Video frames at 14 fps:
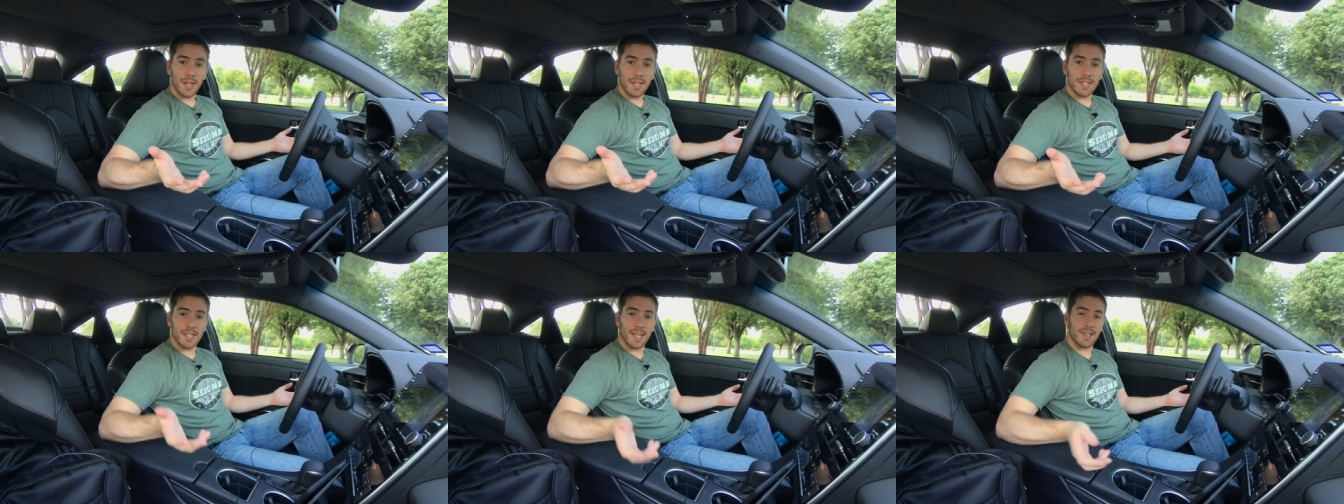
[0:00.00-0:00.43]

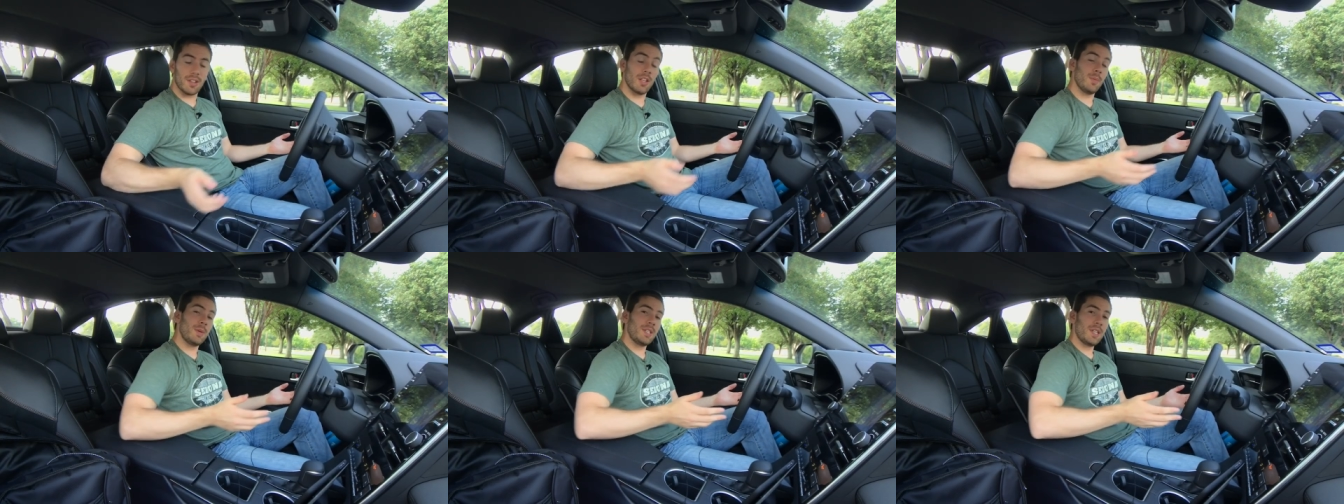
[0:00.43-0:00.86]
thing is that the
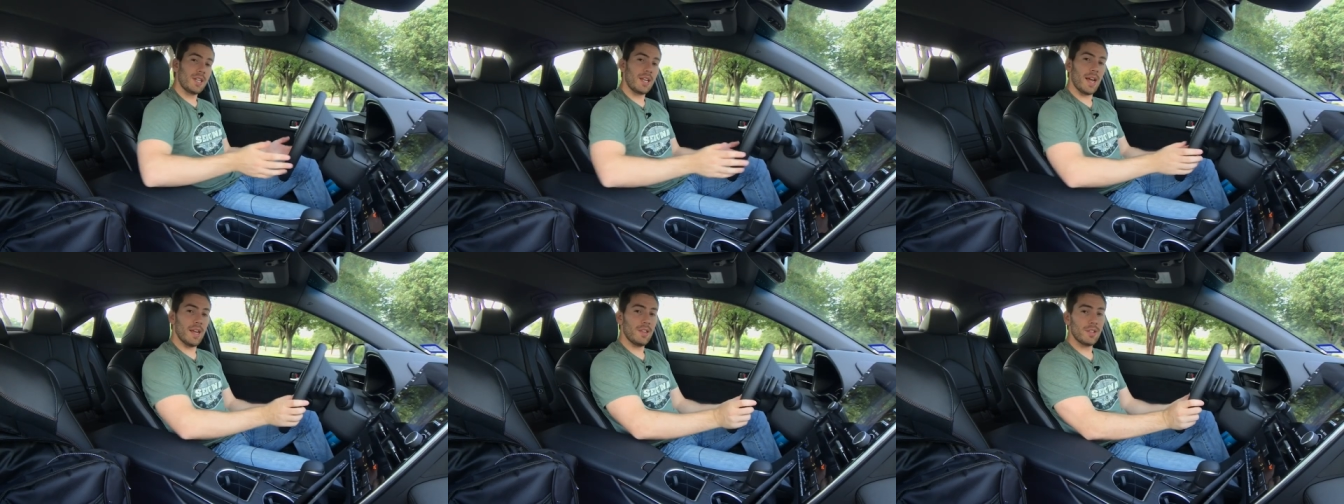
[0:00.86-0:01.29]

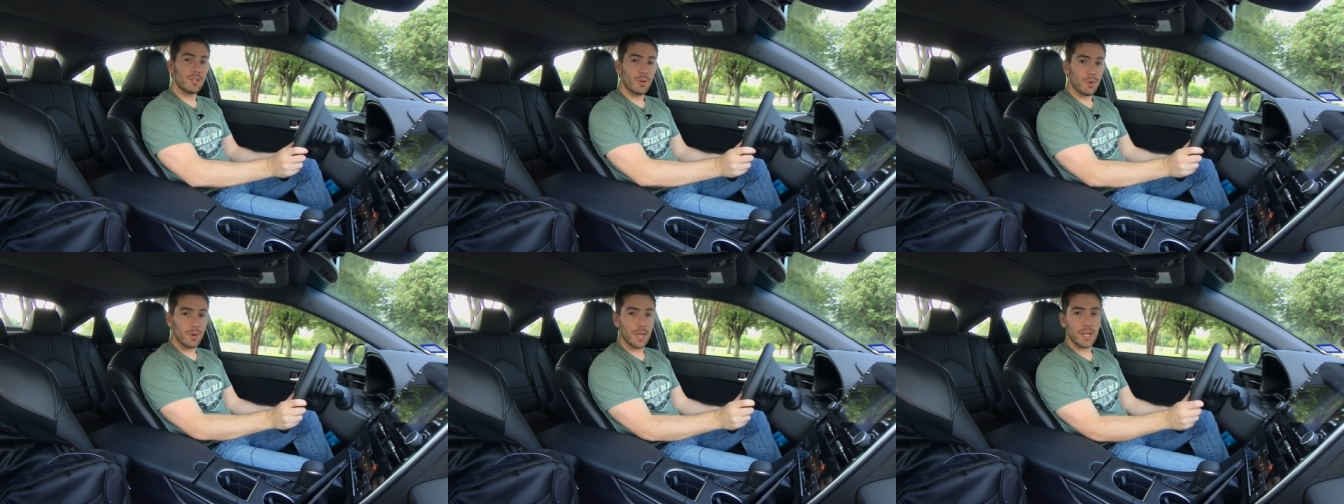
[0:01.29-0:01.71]
Limited and the
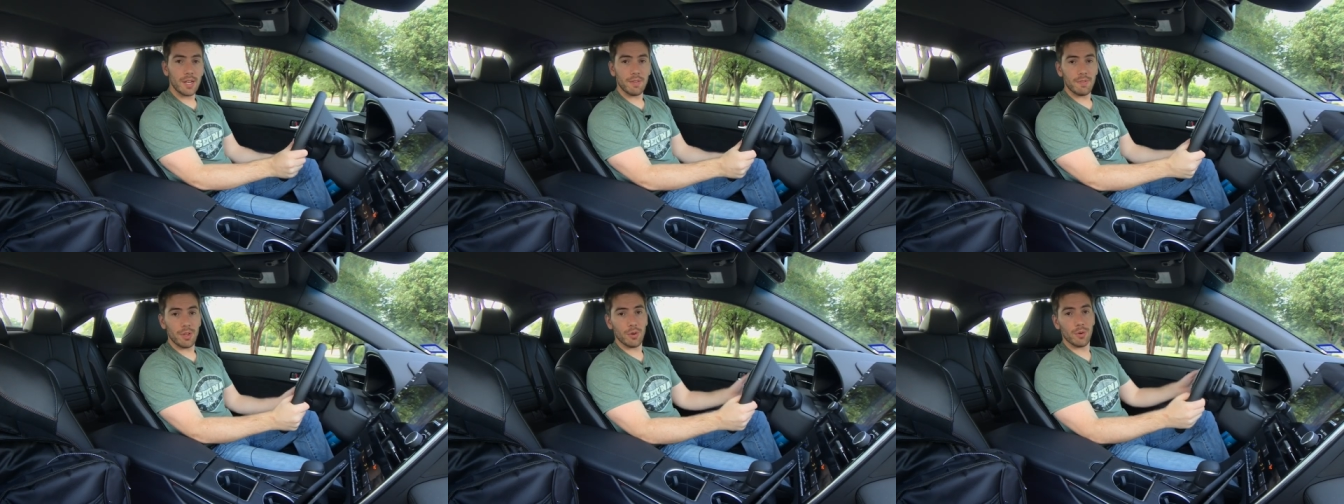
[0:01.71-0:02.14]
Touring
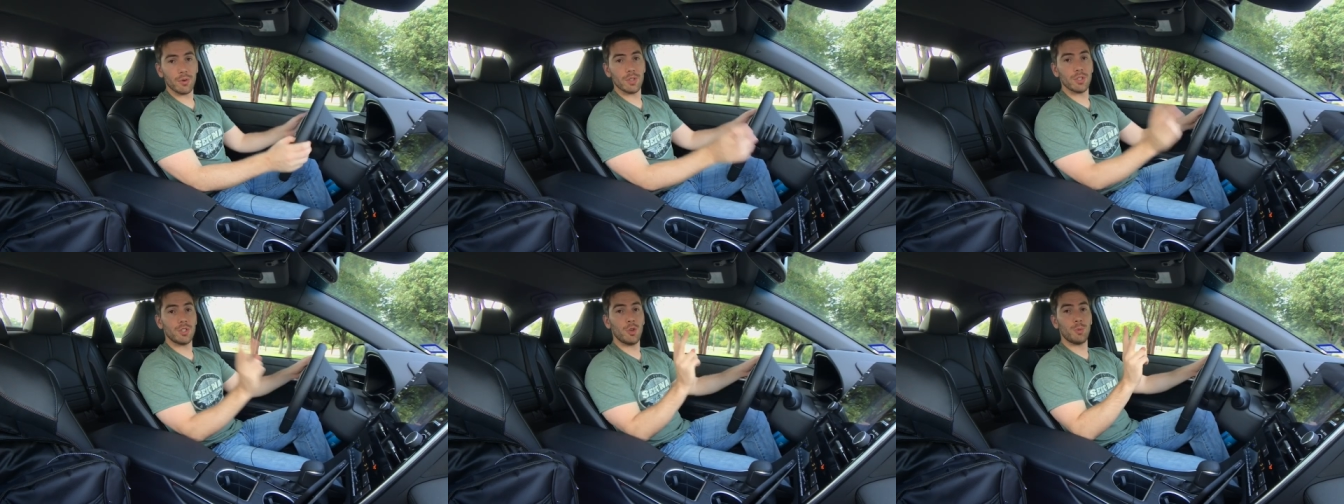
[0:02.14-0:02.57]
give
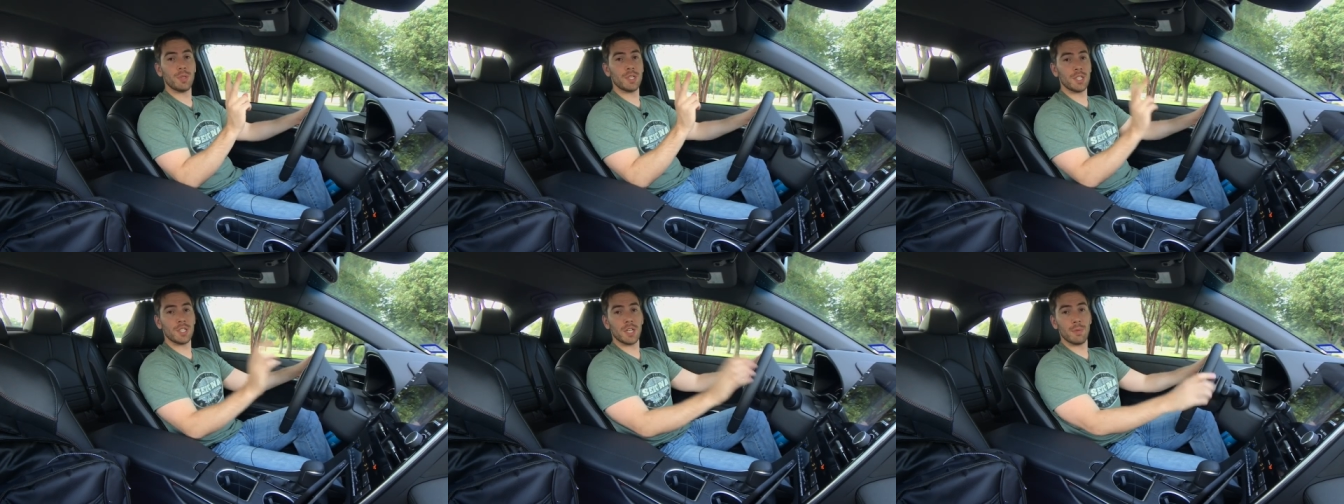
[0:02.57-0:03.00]
you
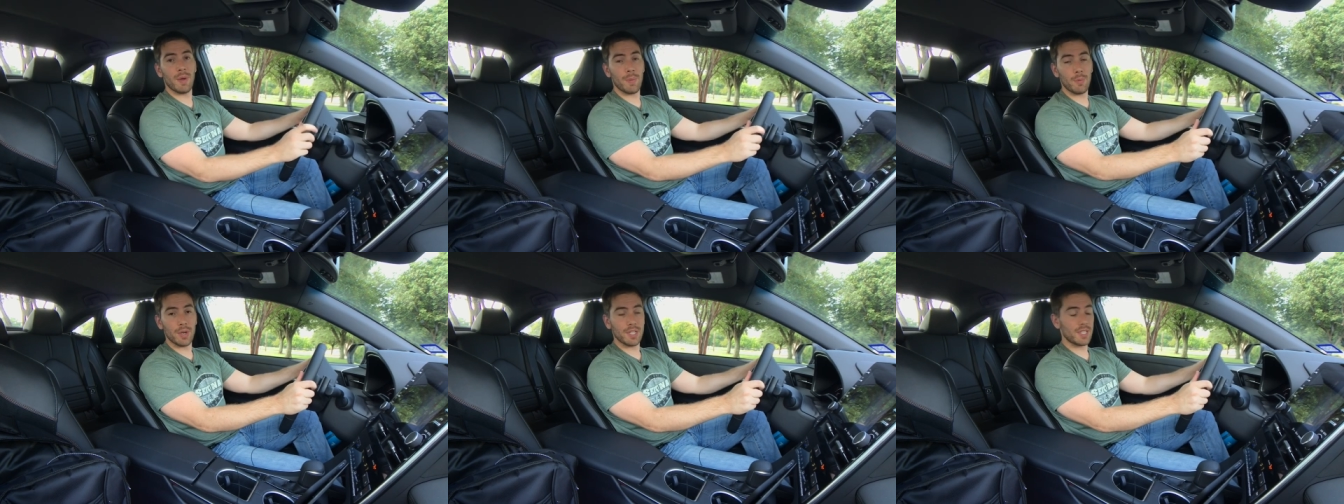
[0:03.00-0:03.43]
2-position
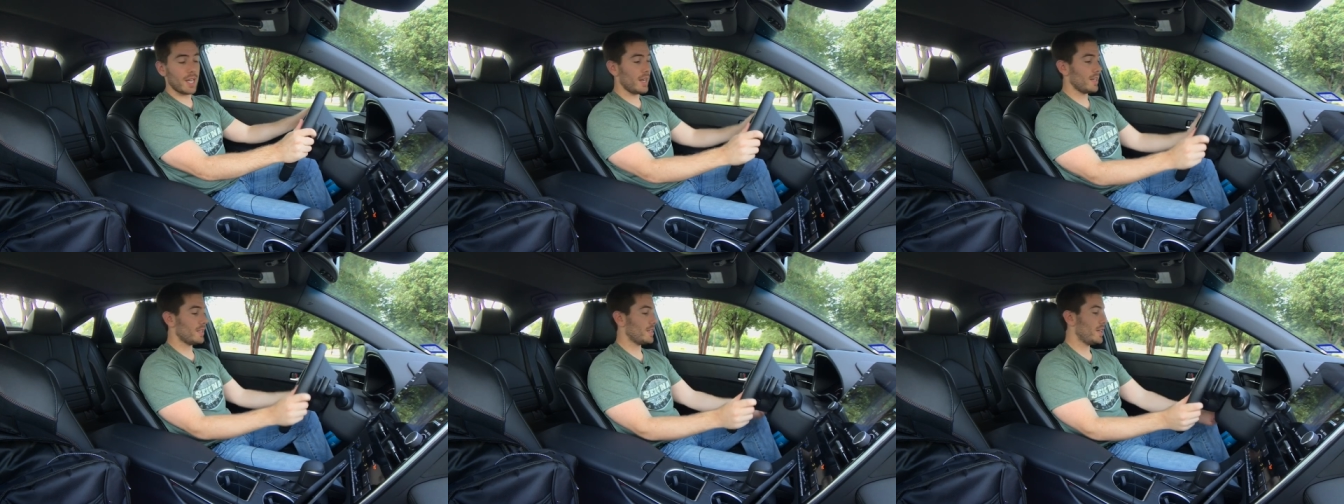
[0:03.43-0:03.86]
memory
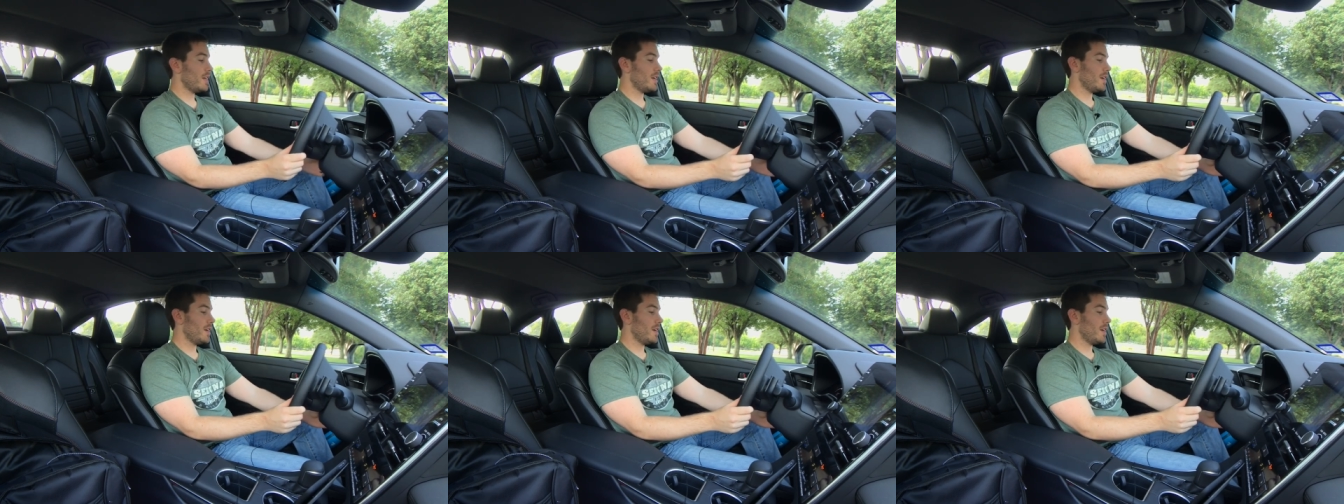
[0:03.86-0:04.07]
settings.